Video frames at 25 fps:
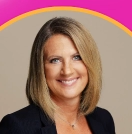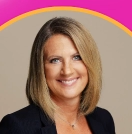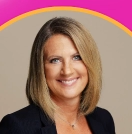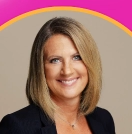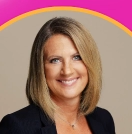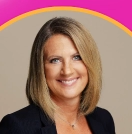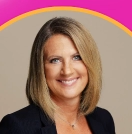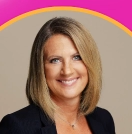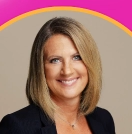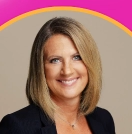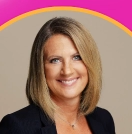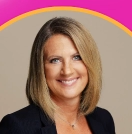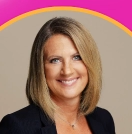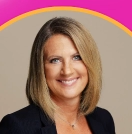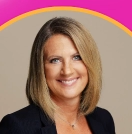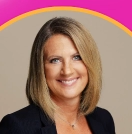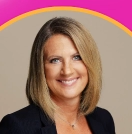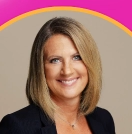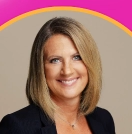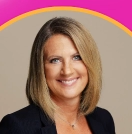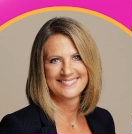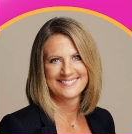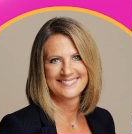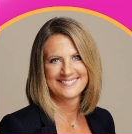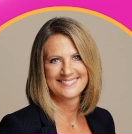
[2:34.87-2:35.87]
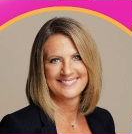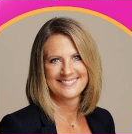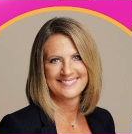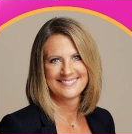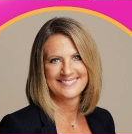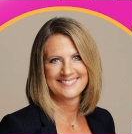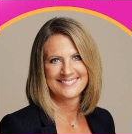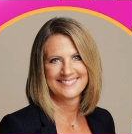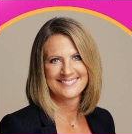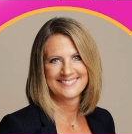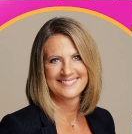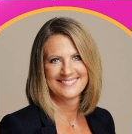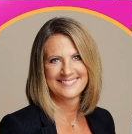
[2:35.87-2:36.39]

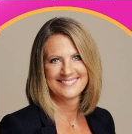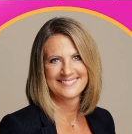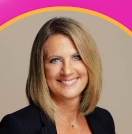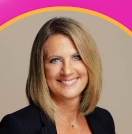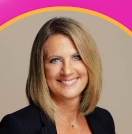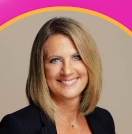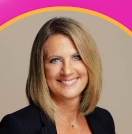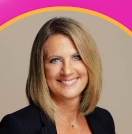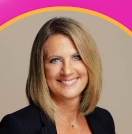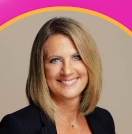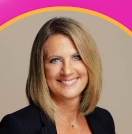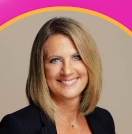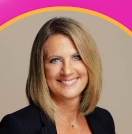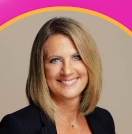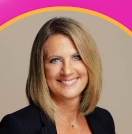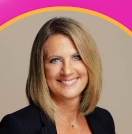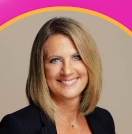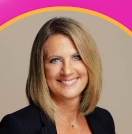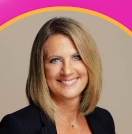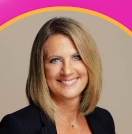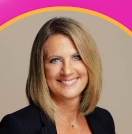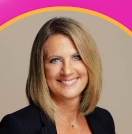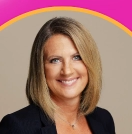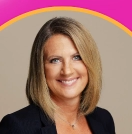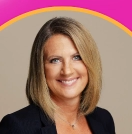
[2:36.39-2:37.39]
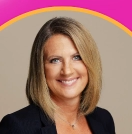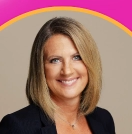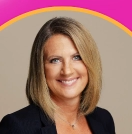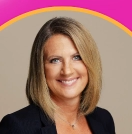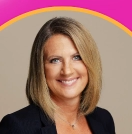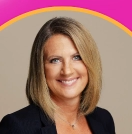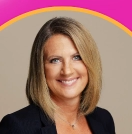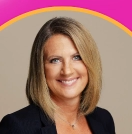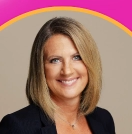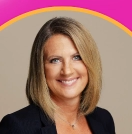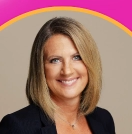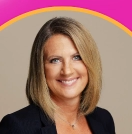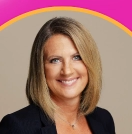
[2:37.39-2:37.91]

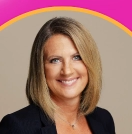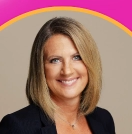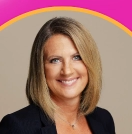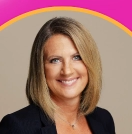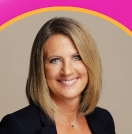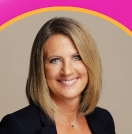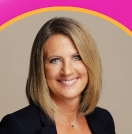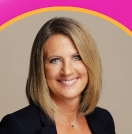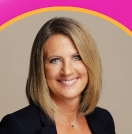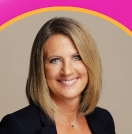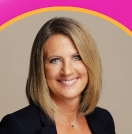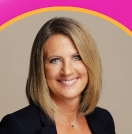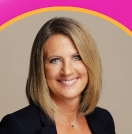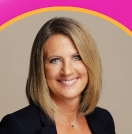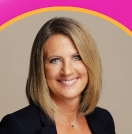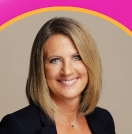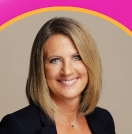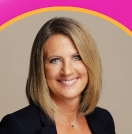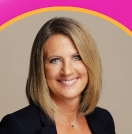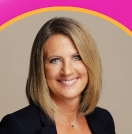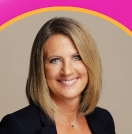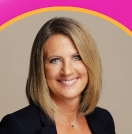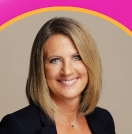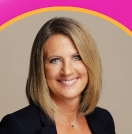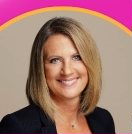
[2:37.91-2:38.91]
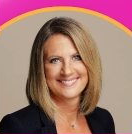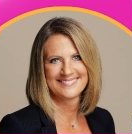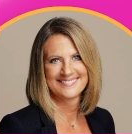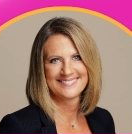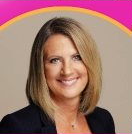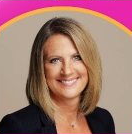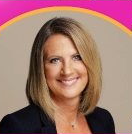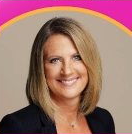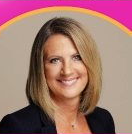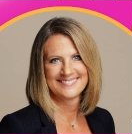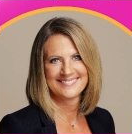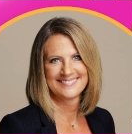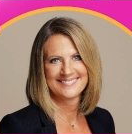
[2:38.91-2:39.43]

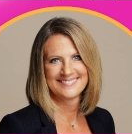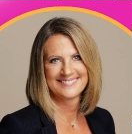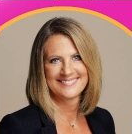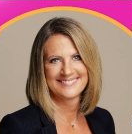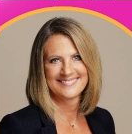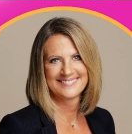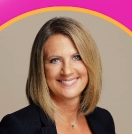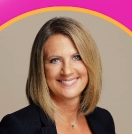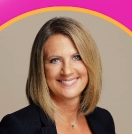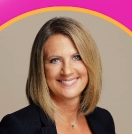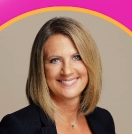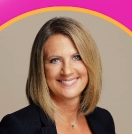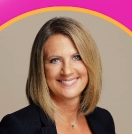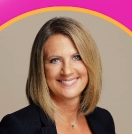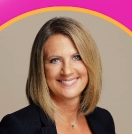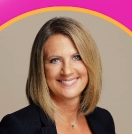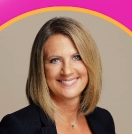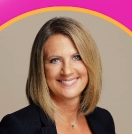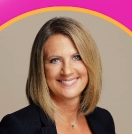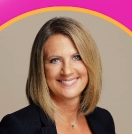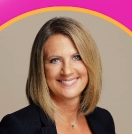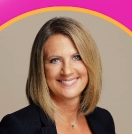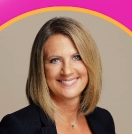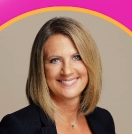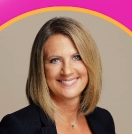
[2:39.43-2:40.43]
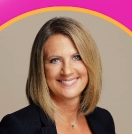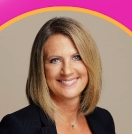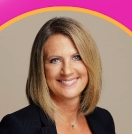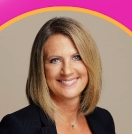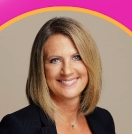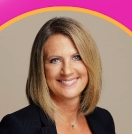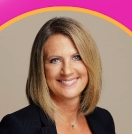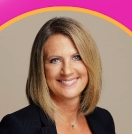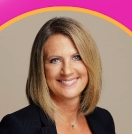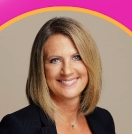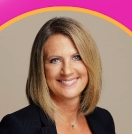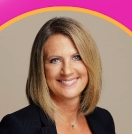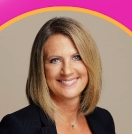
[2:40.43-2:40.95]

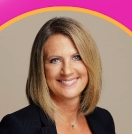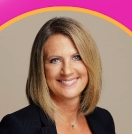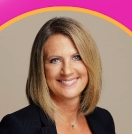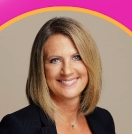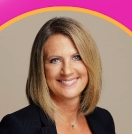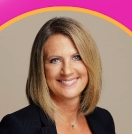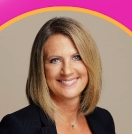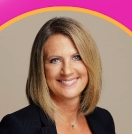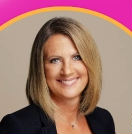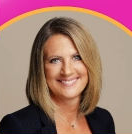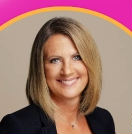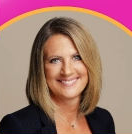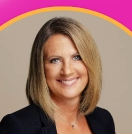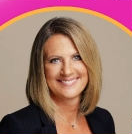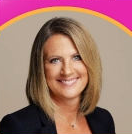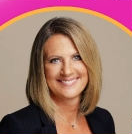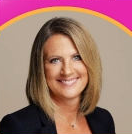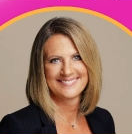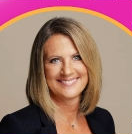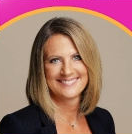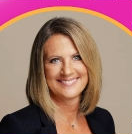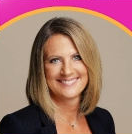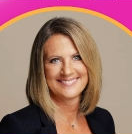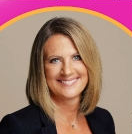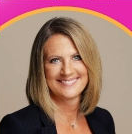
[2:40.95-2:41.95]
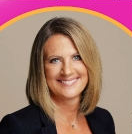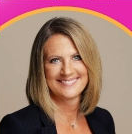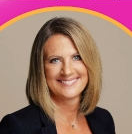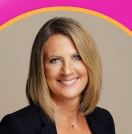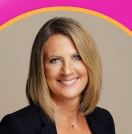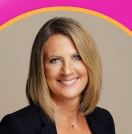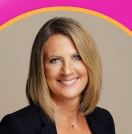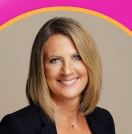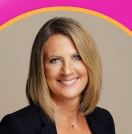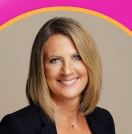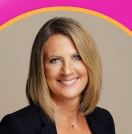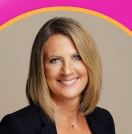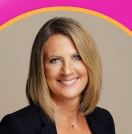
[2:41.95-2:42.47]

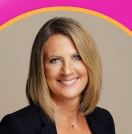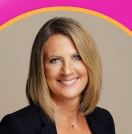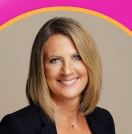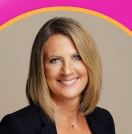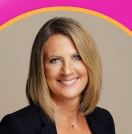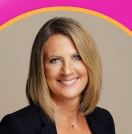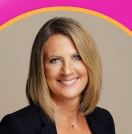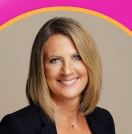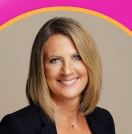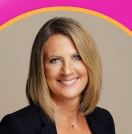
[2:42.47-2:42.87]
[no speech]